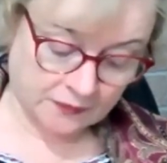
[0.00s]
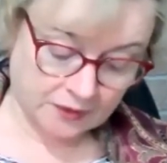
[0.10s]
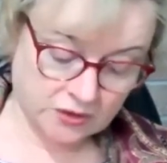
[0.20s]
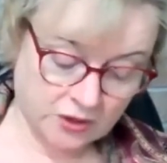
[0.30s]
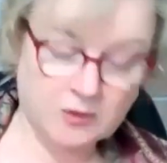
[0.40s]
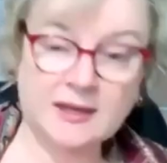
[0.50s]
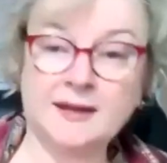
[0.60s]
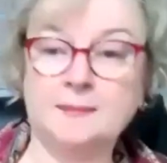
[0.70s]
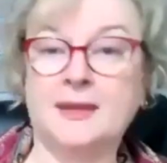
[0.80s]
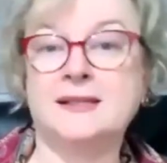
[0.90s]
so
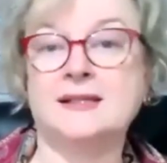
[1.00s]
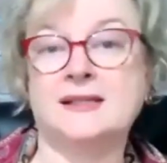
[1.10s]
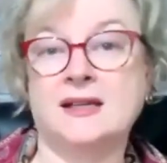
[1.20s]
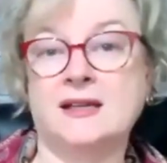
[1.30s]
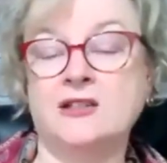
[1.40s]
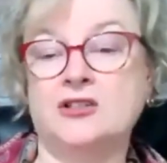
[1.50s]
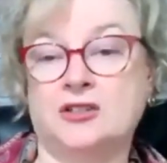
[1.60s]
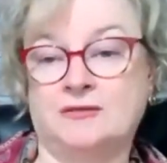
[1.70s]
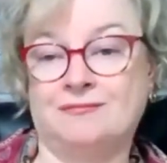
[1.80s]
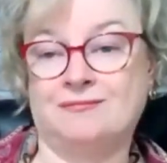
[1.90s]
can
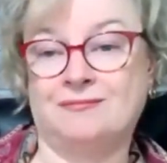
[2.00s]
meditation.